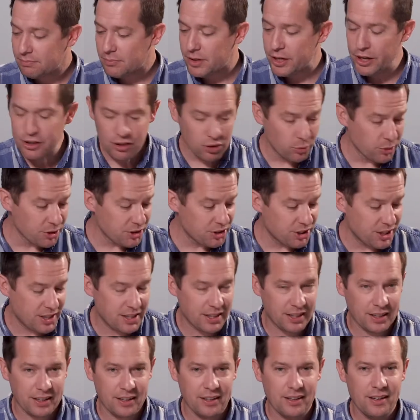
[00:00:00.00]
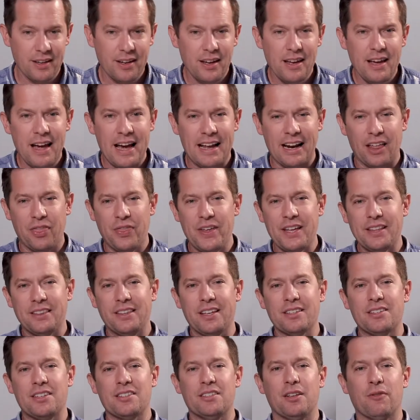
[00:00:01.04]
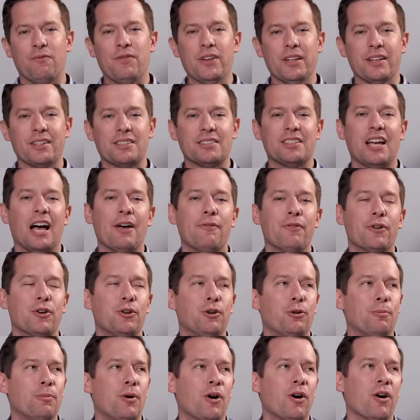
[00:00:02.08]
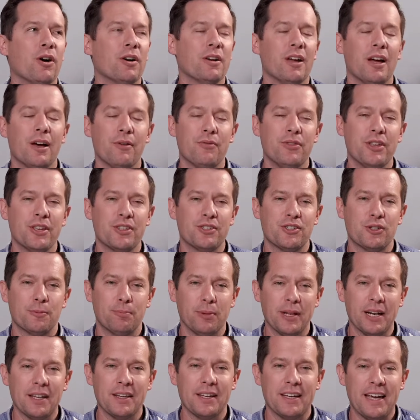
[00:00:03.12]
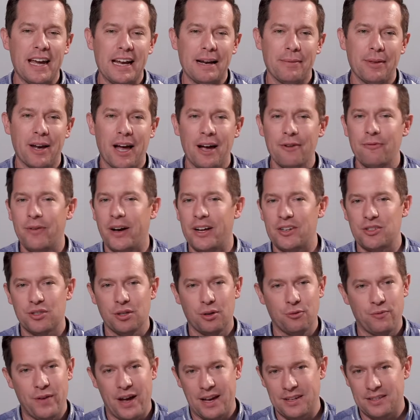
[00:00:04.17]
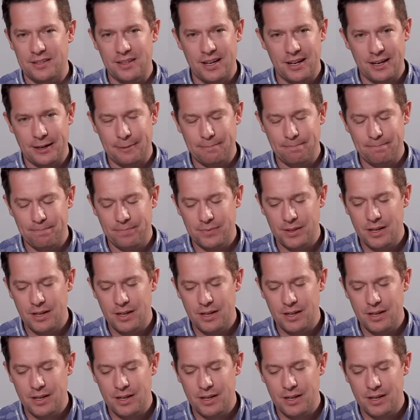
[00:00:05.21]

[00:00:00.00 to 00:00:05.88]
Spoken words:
here's what we're seeing. And I think this is the philosophical part of this split of the kingdom that I find so fascinating.